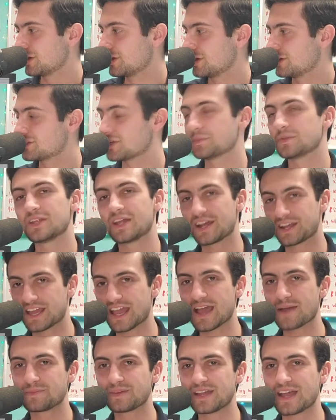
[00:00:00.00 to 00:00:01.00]
Something that
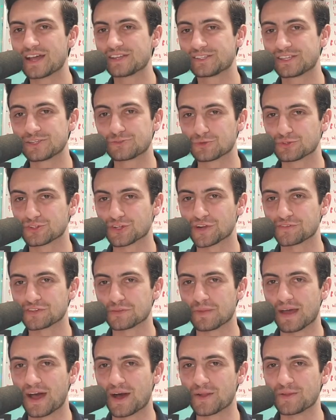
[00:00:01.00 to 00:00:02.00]
Campy has his reserves
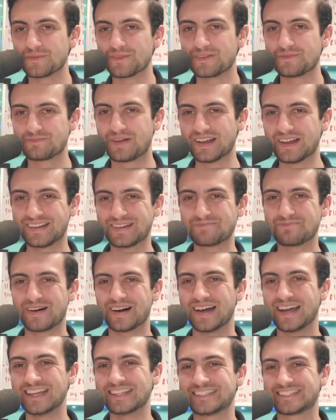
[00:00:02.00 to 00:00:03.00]
about.
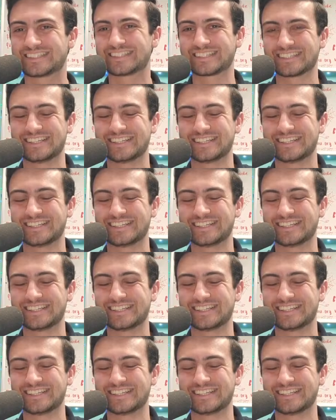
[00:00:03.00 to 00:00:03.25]
But